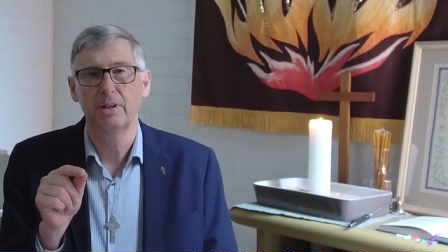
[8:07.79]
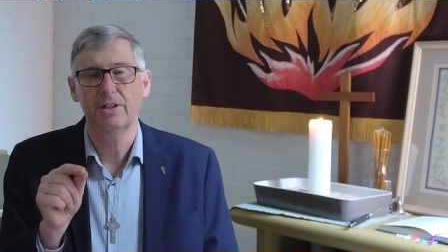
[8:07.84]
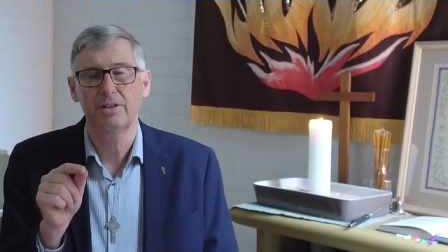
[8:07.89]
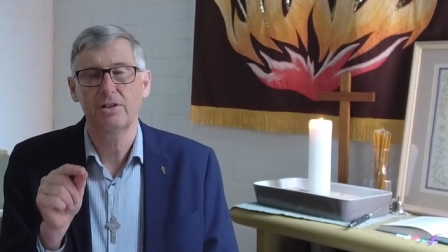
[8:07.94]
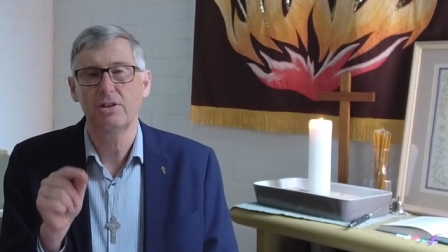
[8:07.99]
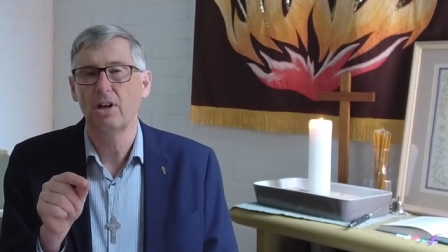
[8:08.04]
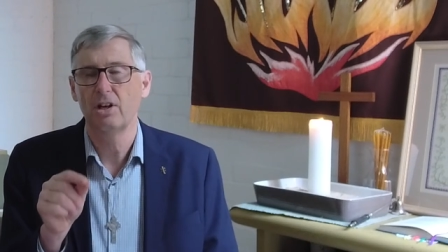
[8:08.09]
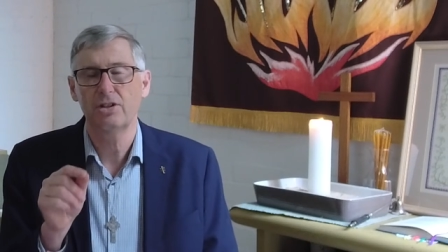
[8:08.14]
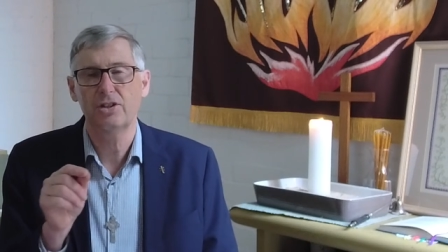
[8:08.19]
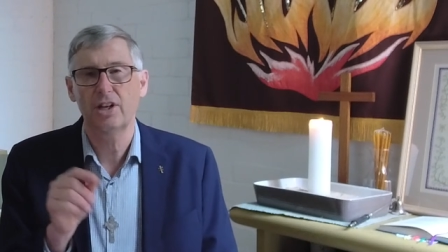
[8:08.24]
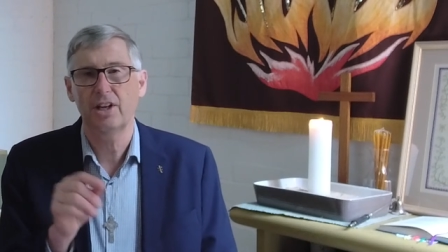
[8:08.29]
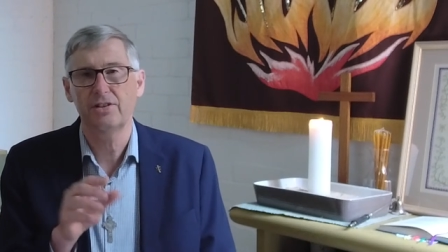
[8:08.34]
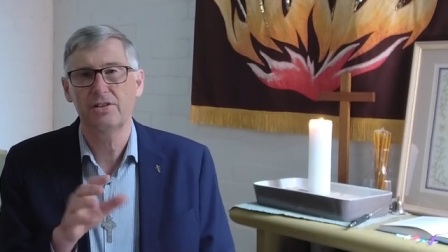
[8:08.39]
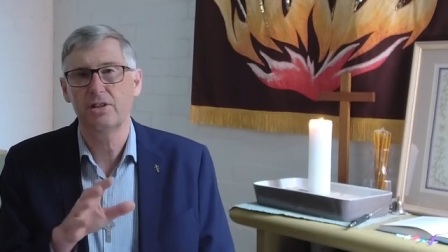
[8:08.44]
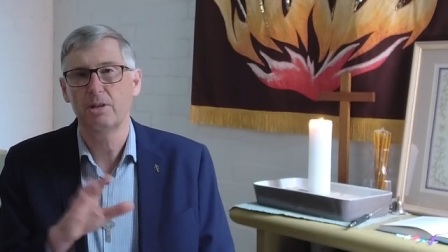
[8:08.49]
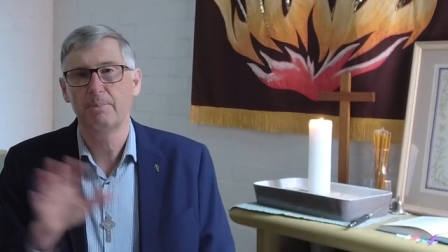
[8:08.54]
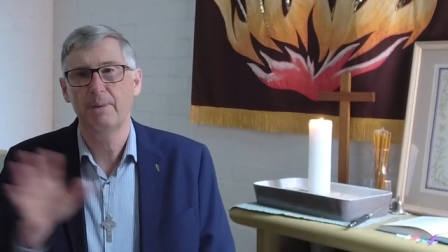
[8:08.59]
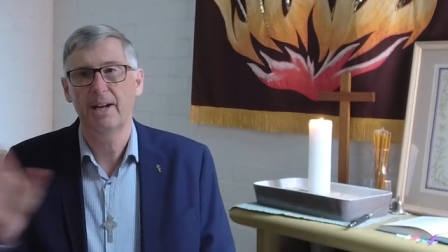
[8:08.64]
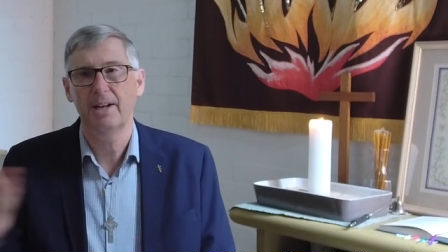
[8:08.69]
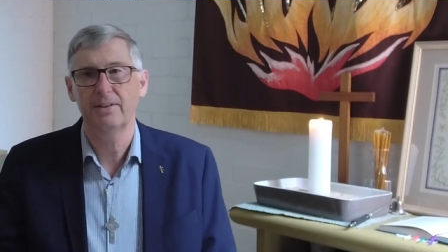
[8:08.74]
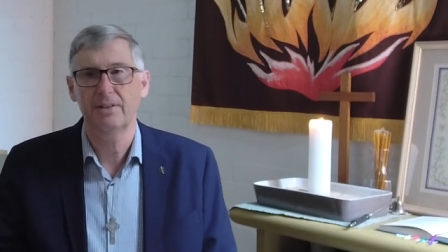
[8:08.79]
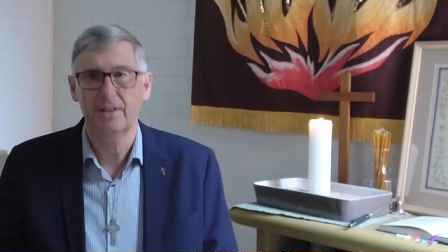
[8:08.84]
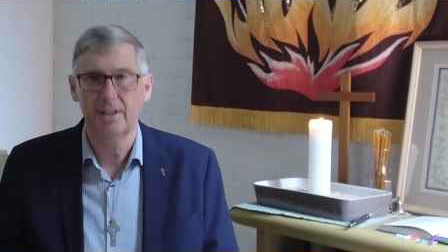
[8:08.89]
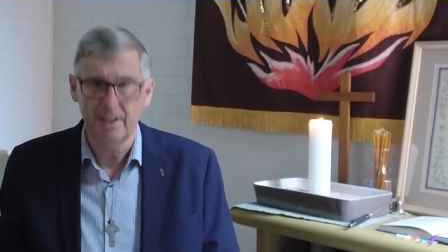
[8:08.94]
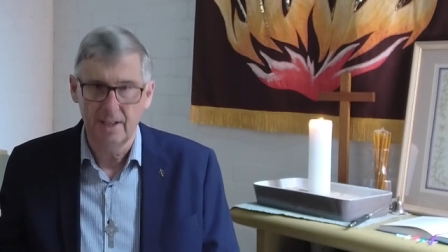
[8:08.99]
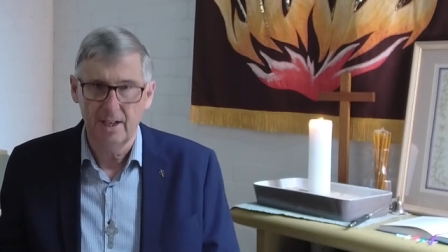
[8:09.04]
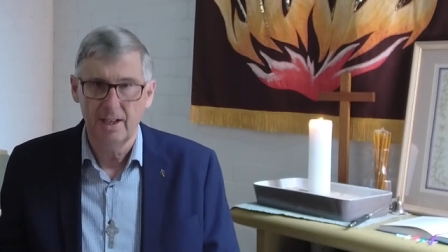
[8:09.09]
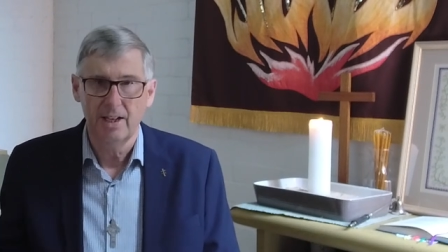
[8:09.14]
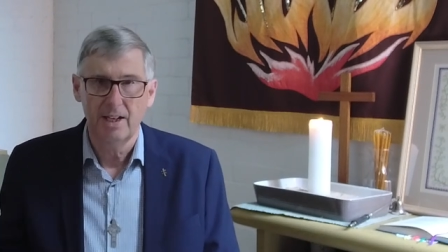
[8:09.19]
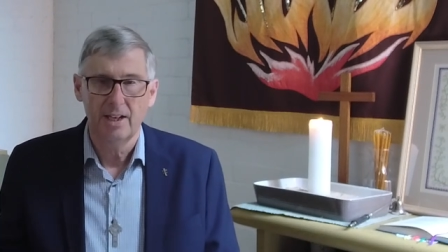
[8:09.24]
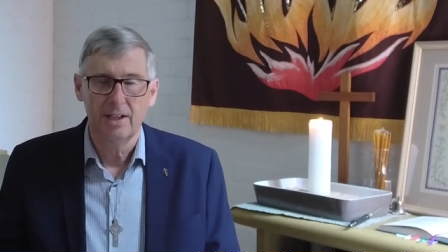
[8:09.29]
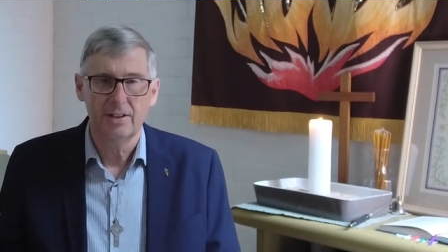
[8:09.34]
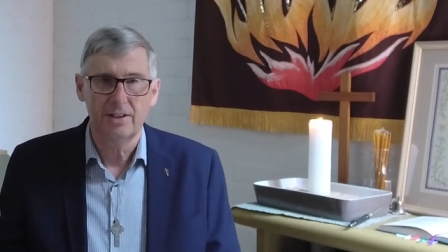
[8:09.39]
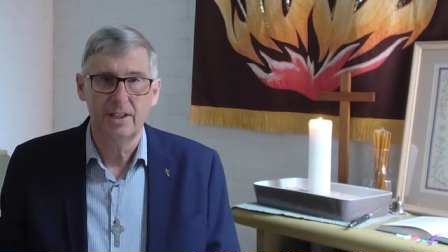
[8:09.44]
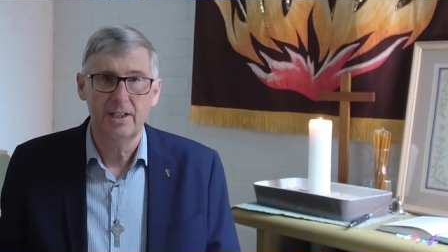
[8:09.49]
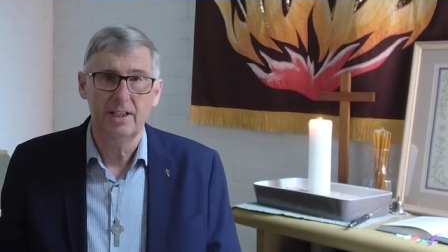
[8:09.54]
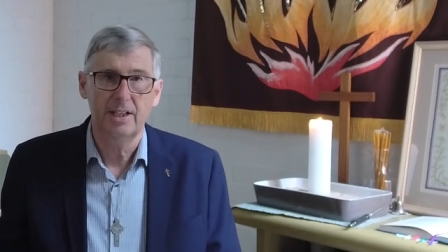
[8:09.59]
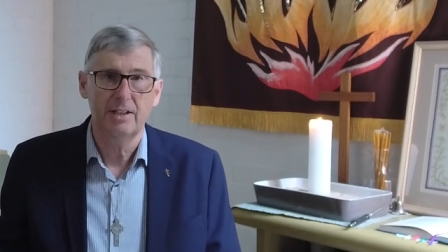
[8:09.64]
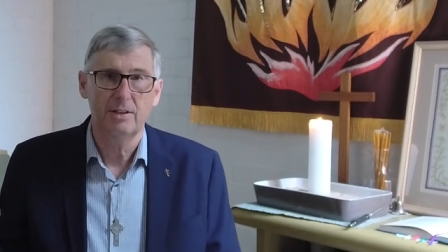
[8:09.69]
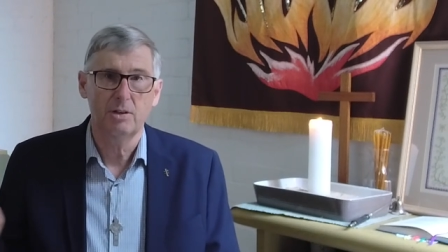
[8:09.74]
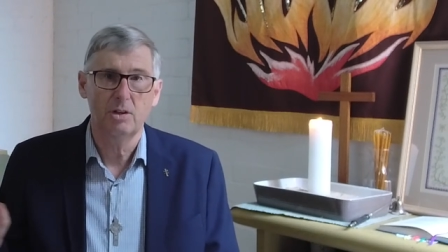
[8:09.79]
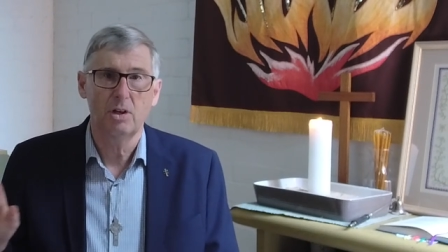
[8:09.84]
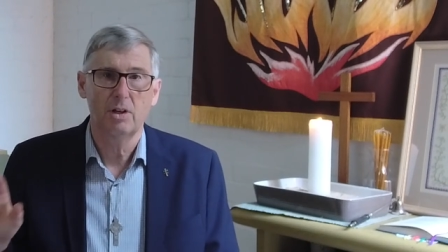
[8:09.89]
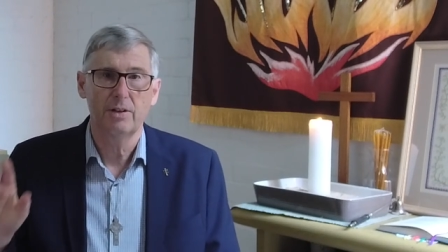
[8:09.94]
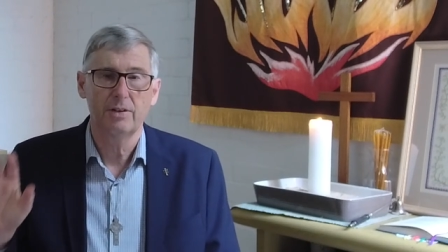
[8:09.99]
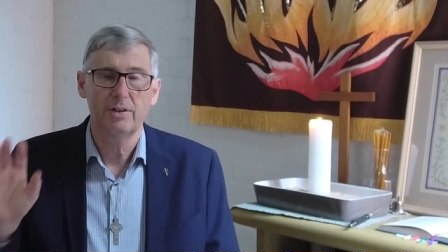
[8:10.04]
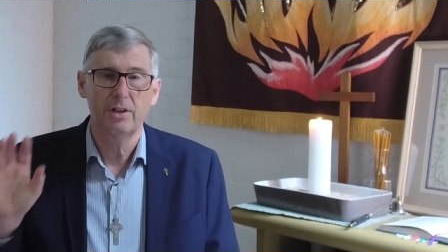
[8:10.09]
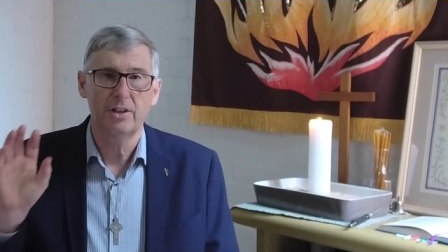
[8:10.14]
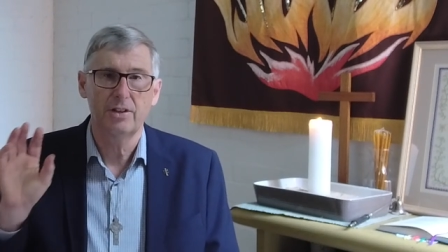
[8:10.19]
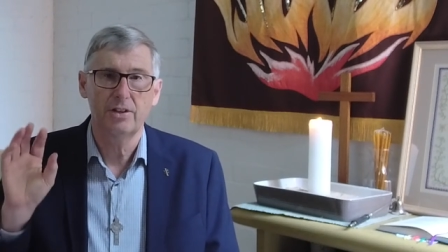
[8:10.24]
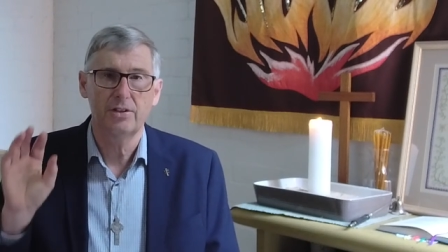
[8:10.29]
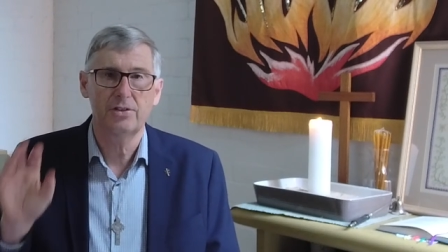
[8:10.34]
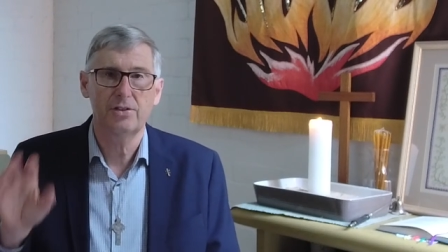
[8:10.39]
It's not just about the